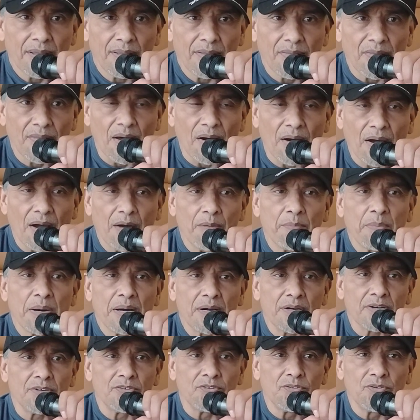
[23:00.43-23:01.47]
Now how am I
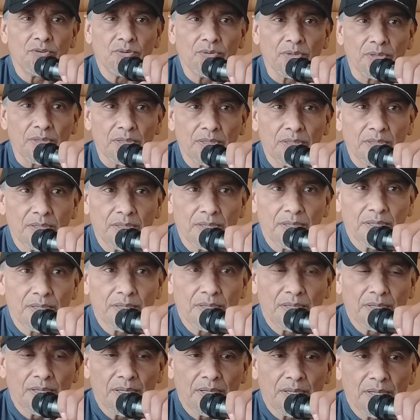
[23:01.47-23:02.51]
going to do it?
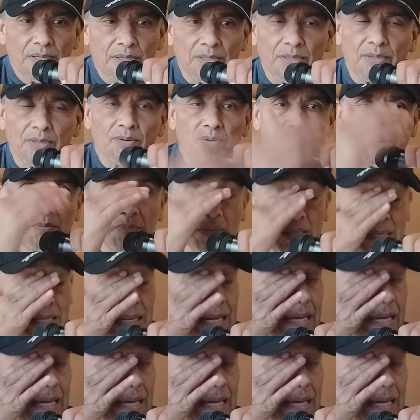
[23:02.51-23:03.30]
You know what I mean?